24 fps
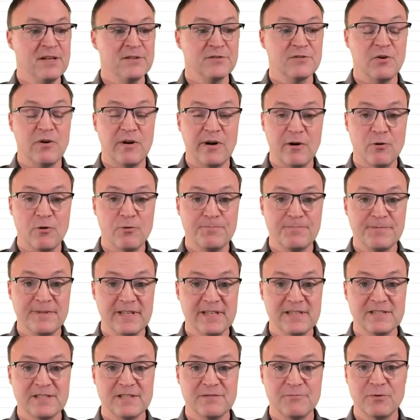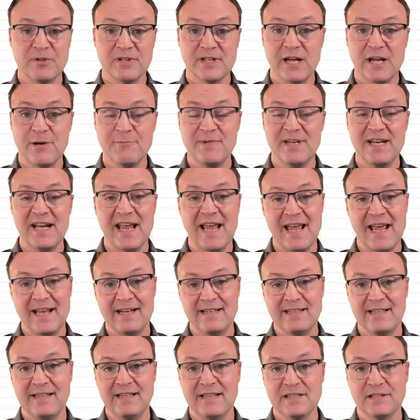So I hope this will come in
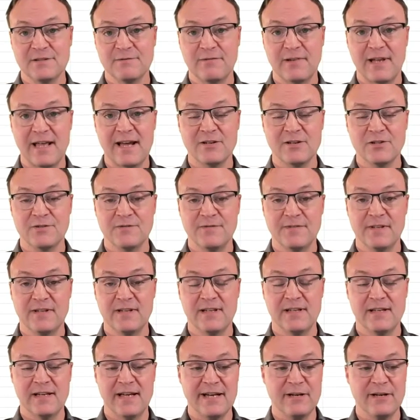handy, this flash fill.